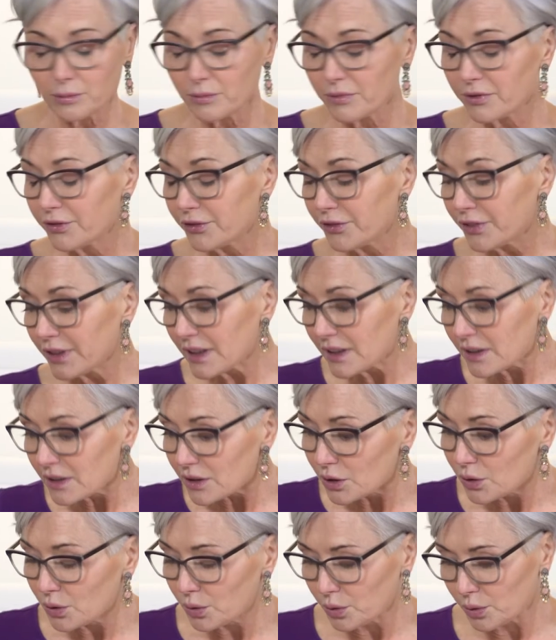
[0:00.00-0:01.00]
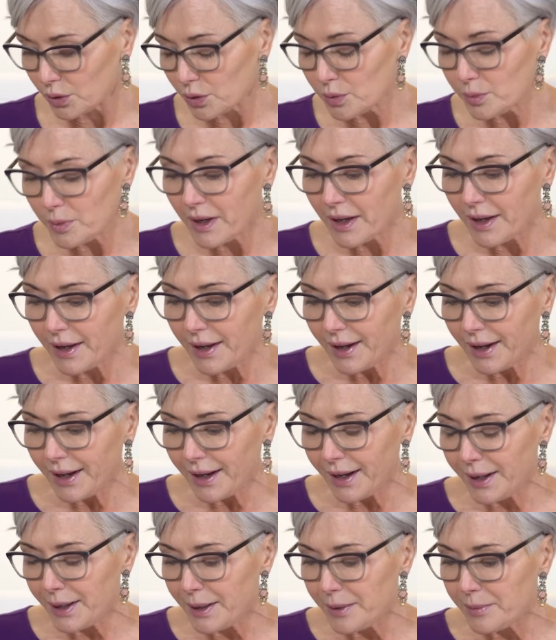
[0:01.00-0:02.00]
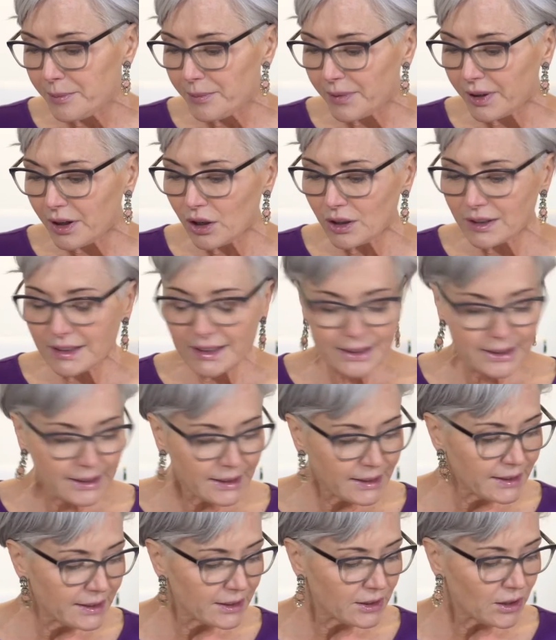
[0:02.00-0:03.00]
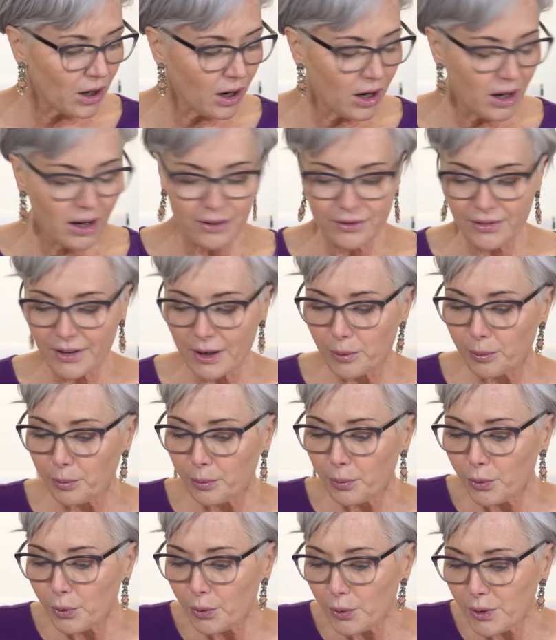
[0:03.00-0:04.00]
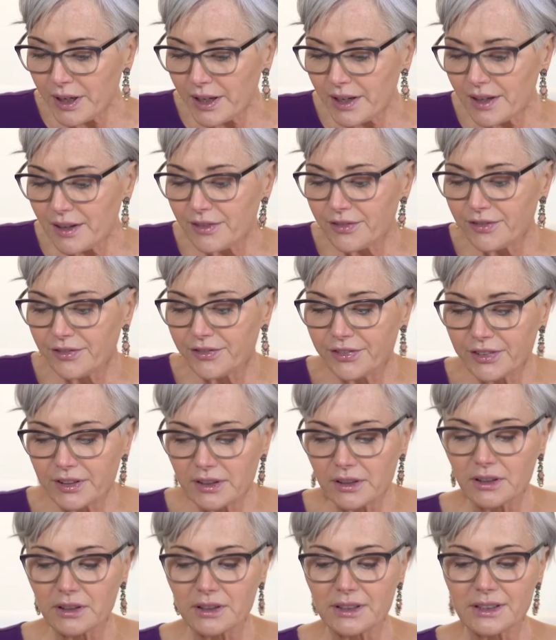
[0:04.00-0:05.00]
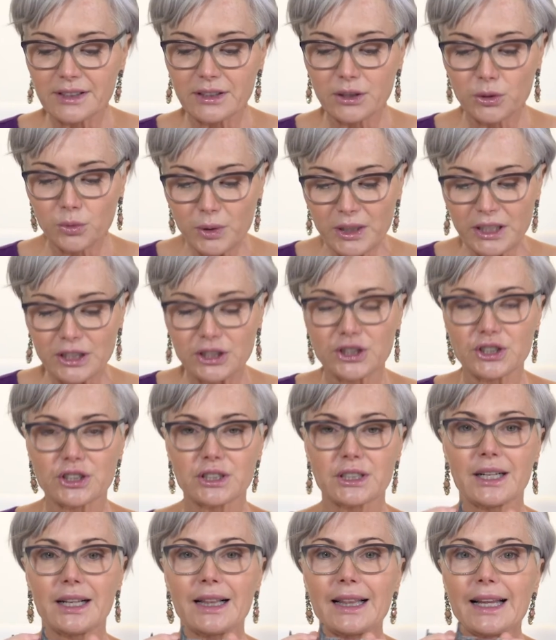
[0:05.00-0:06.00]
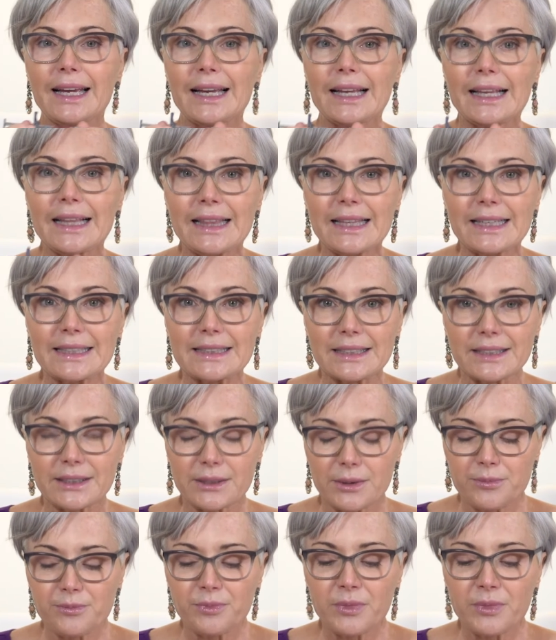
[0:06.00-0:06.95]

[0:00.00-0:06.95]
filler group consists of a pre-filled syringe like this.